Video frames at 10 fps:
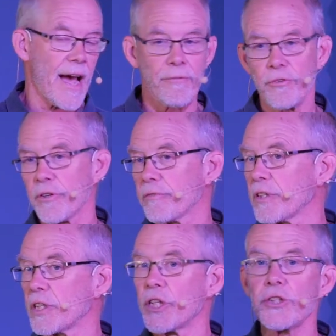after
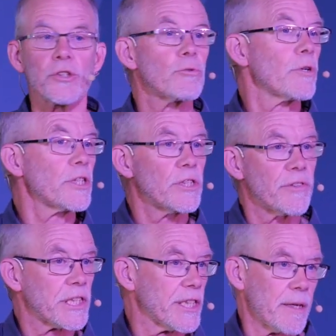an initial rush of
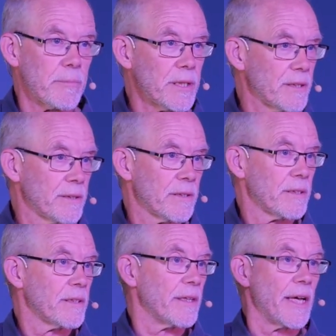excitement
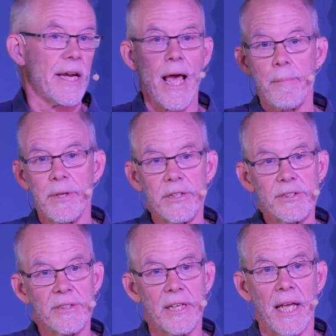and
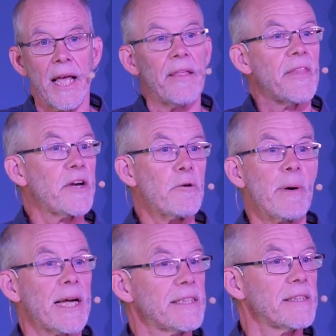happiness, they go
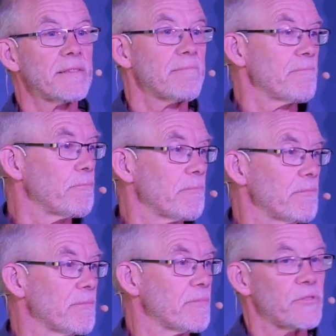back to the
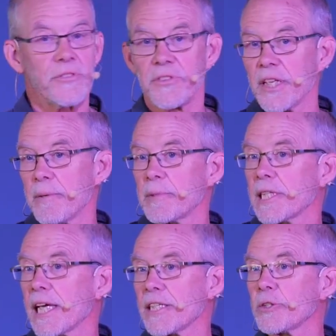same
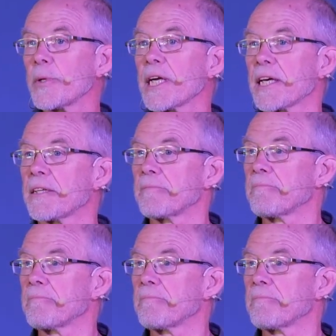as last week.